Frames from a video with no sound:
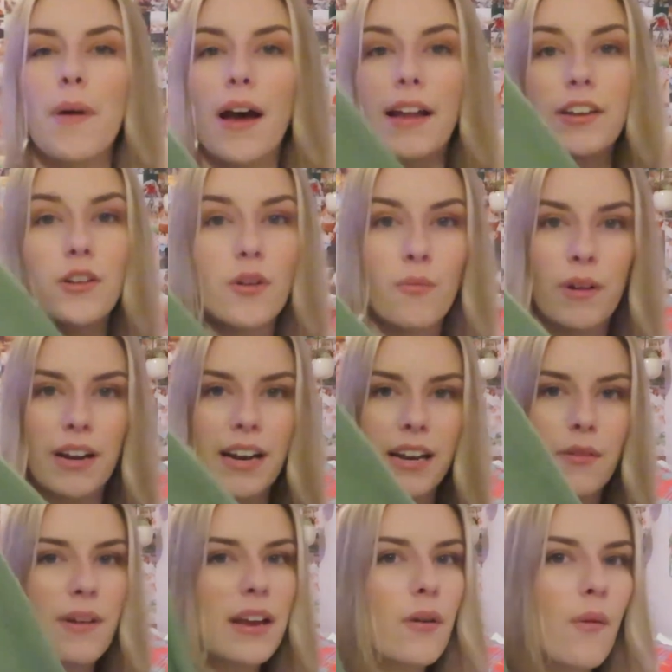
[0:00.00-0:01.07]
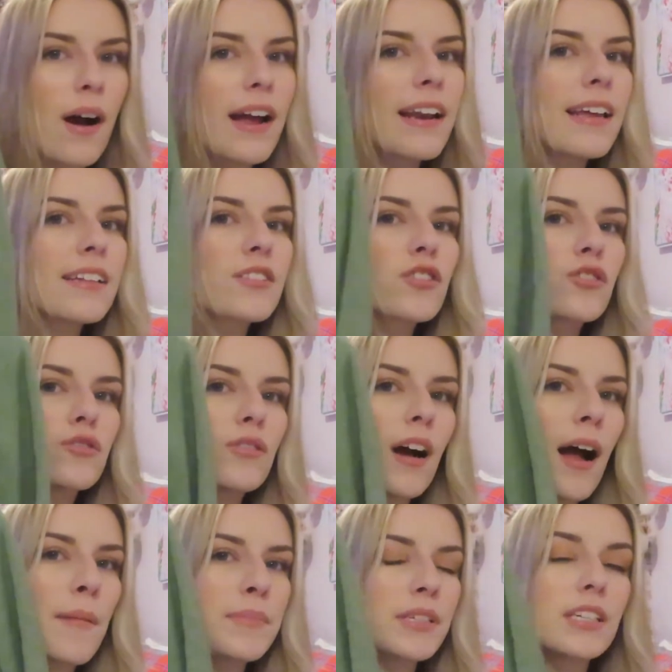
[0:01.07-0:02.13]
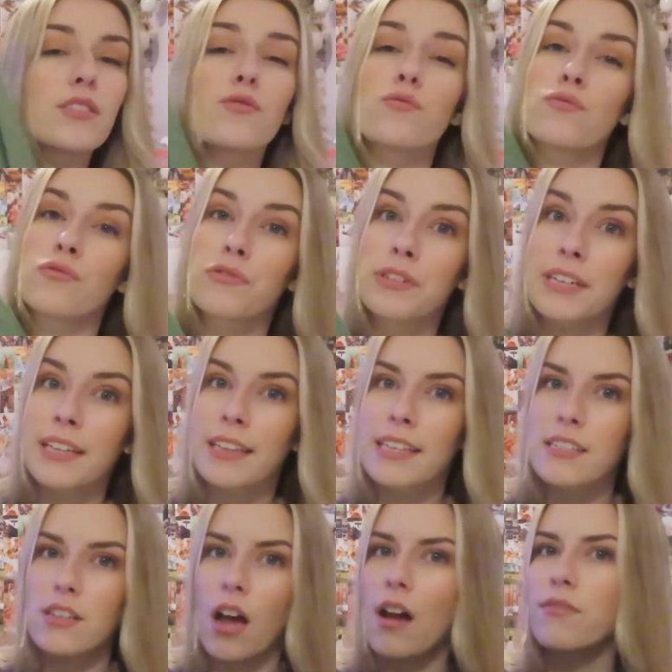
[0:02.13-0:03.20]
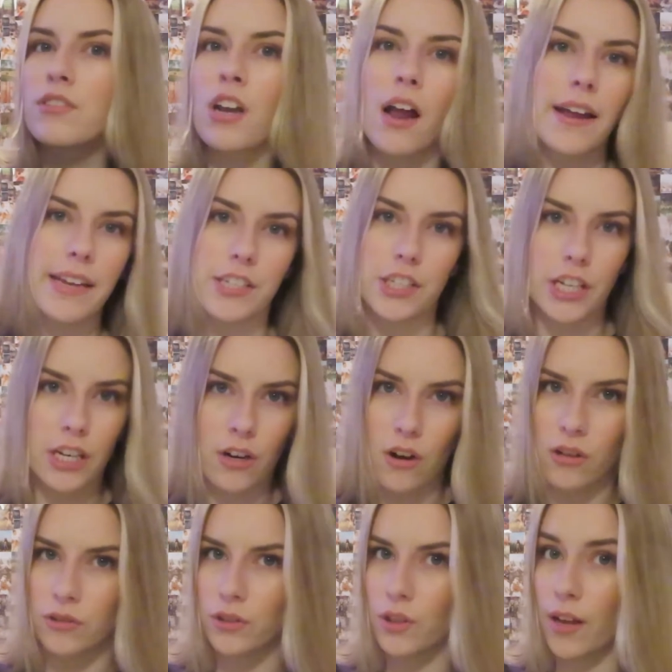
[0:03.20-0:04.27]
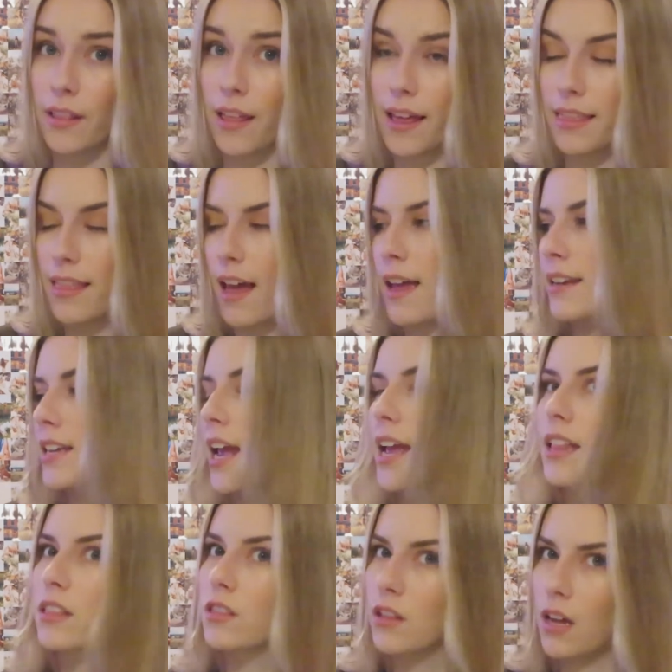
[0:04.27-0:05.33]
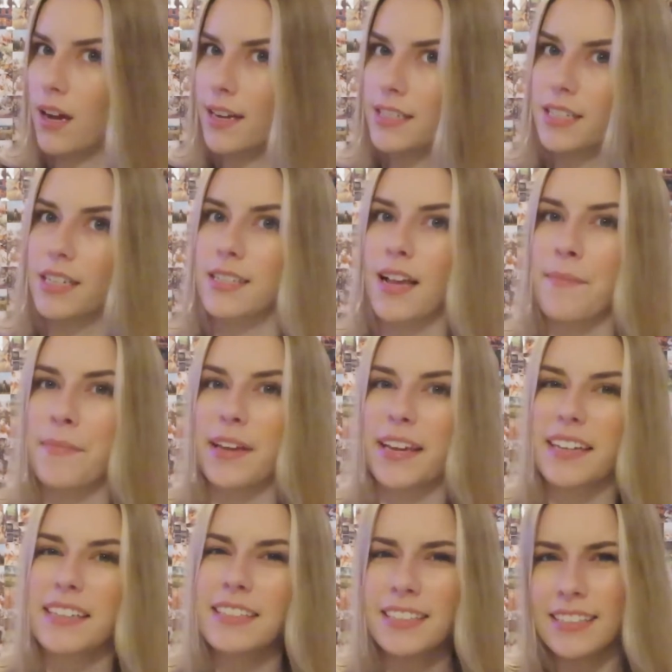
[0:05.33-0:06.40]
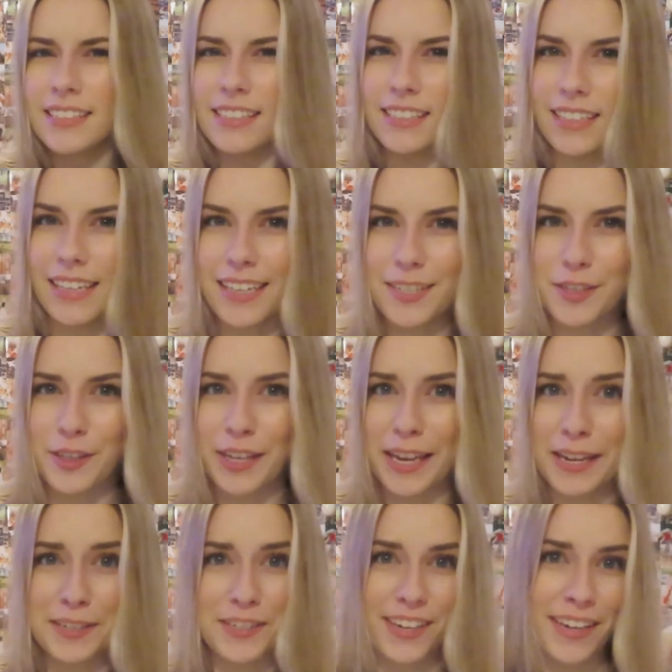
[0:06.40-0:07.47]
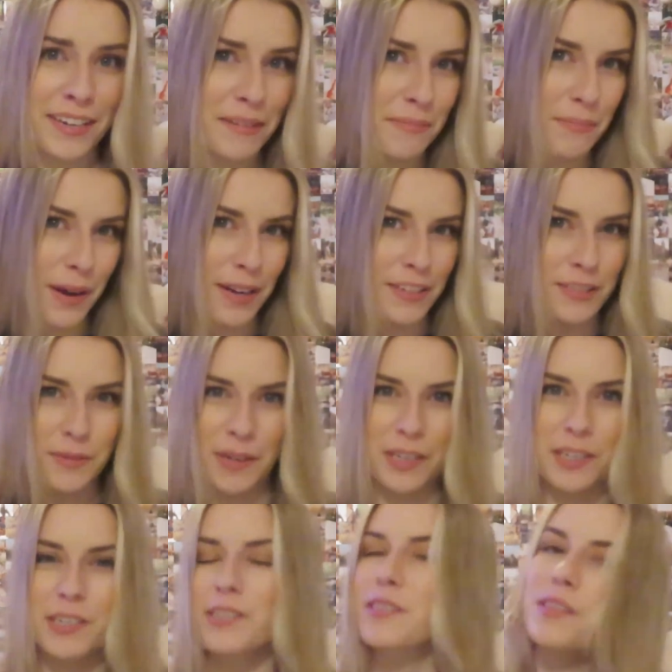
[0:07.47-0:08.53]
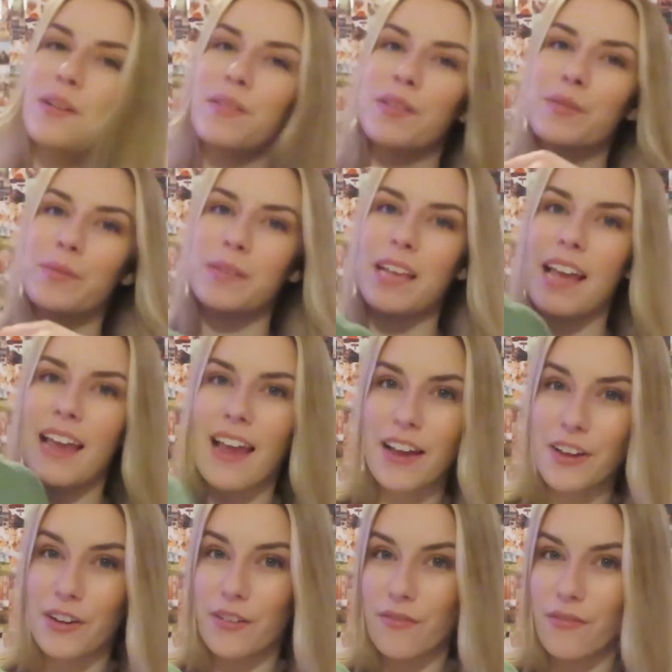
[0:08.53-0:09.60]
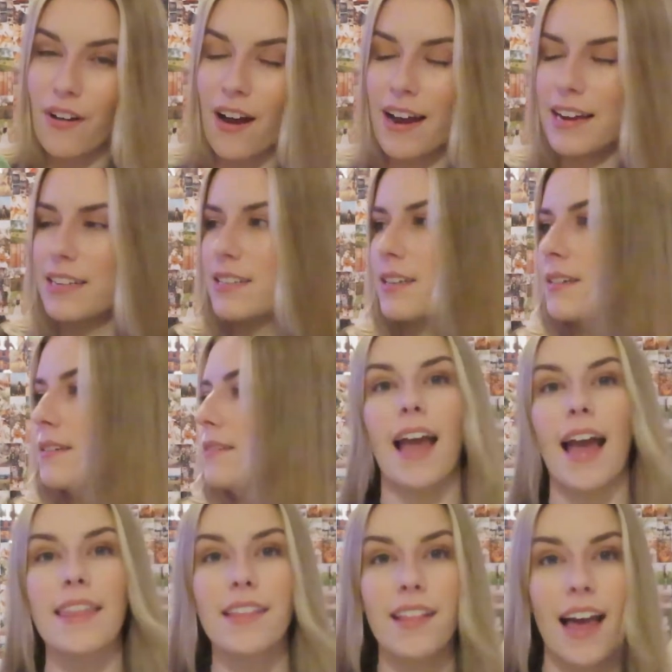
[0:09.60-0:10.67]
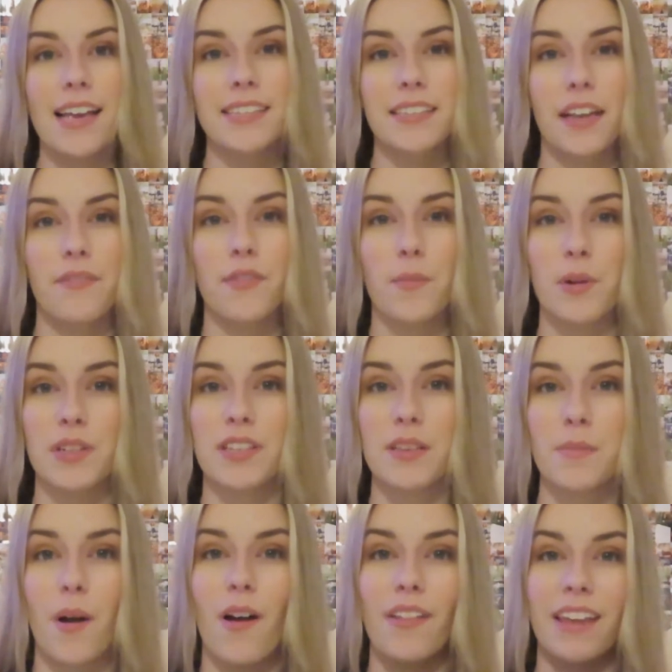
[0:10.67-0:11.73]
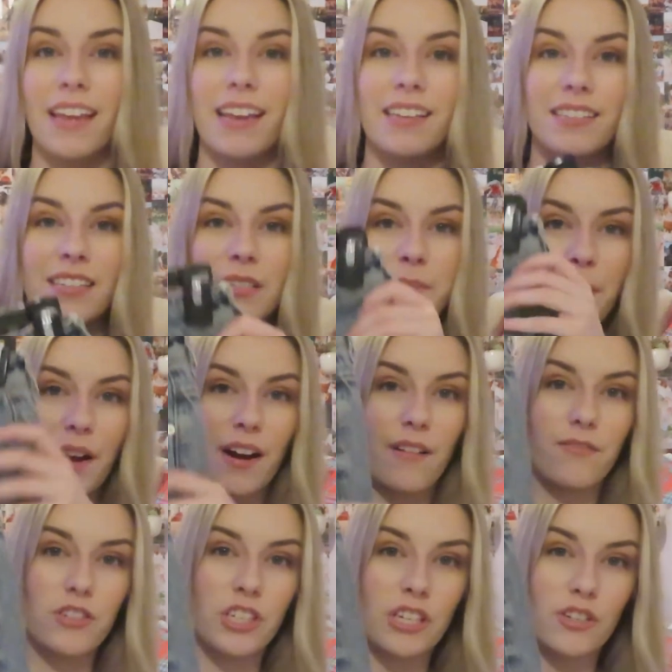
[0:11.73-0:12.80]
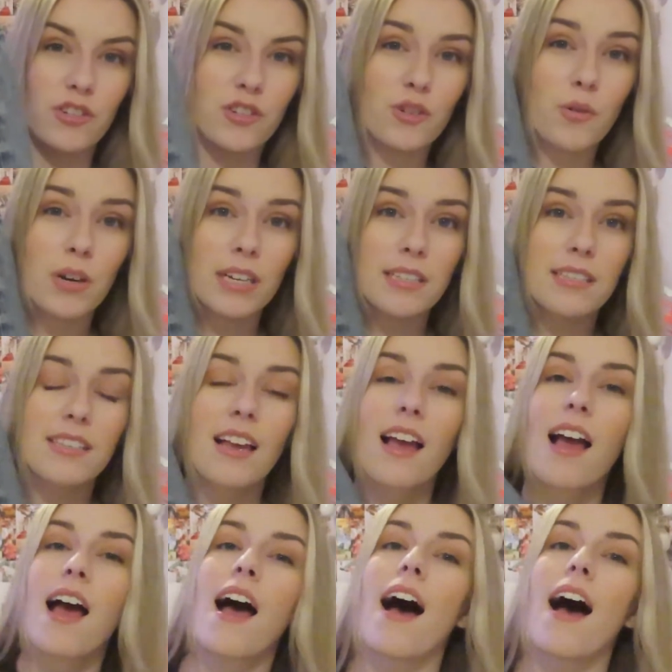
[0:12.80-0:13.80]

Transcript: but you can wear it any way you want. It's cropped, it's really soft, not itchy at all, so I like that a lot because I'm like easily itchy by sweaters, so this was a good find. And the last thing from Princess Polly is this pair of jean shorts.